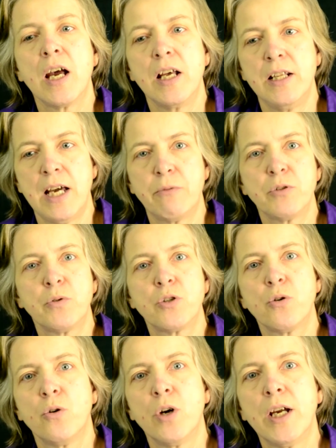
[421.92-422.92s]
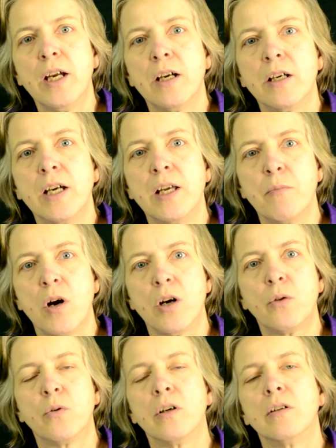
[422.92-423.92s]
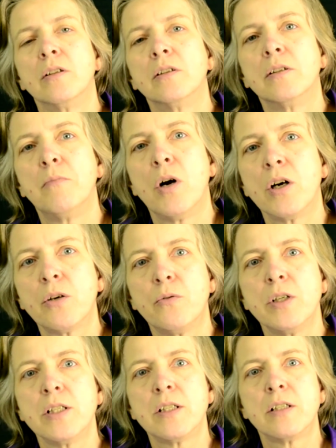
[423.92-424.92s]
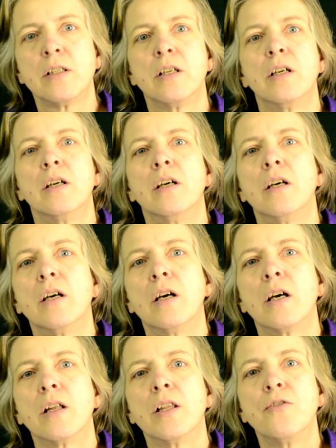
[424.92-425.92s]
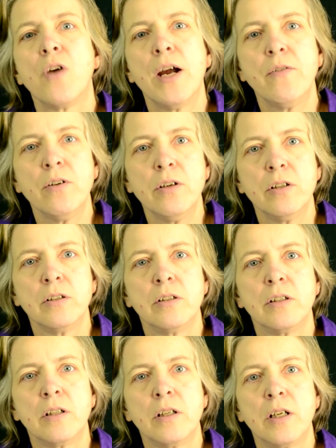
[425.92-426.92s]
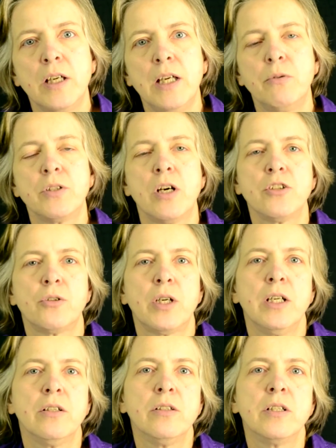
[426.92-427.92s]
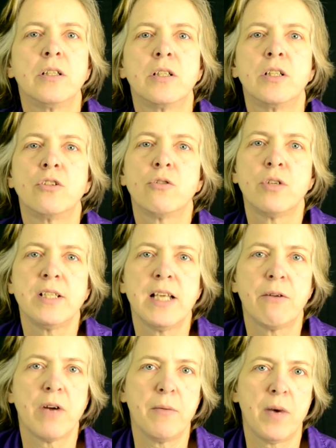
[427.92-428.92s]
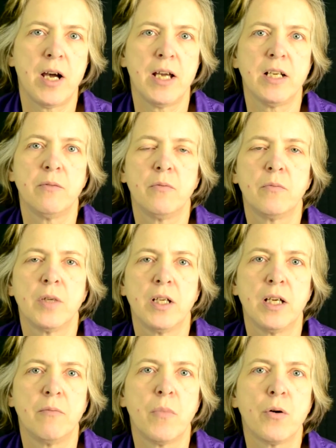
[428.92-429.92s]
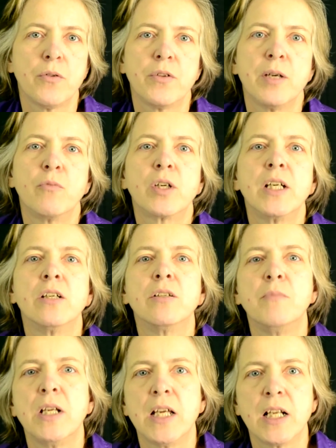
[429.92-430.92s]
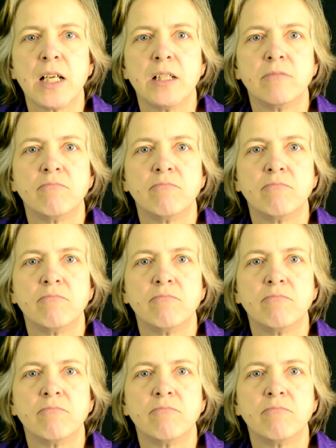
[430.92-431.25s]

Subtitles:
And that was where Troy and Mark were. Mark was the driver. He was also killed, and Troy sat right behind him, and both of them were killed immediately.